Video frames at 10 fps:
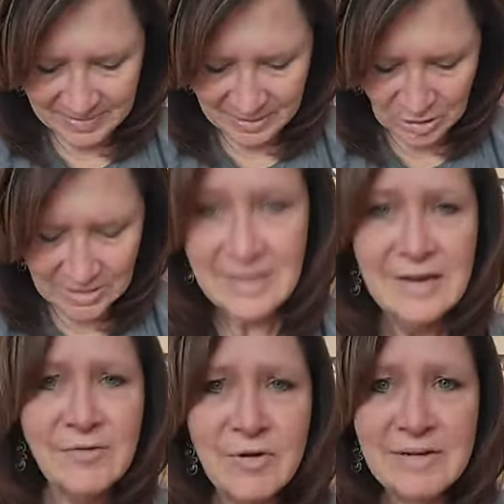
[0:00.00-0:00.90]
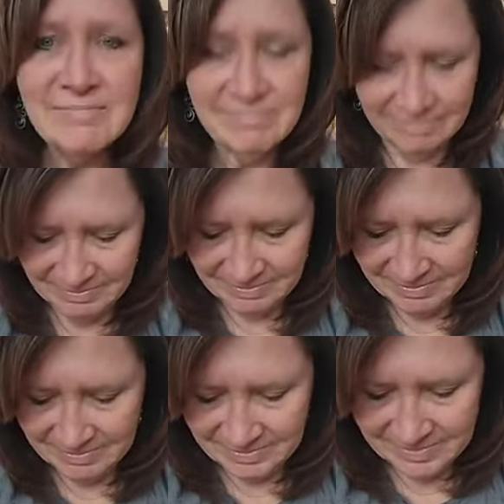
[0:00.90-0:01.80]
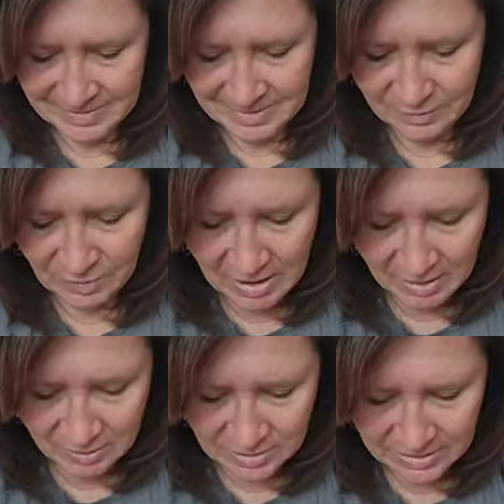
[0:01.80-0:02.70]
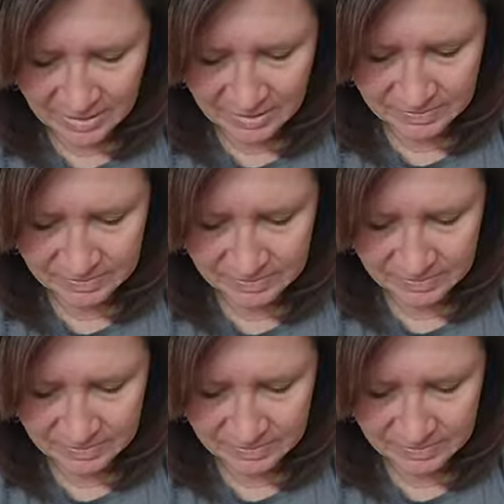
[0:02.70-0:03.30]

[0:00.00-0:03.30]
different colors there.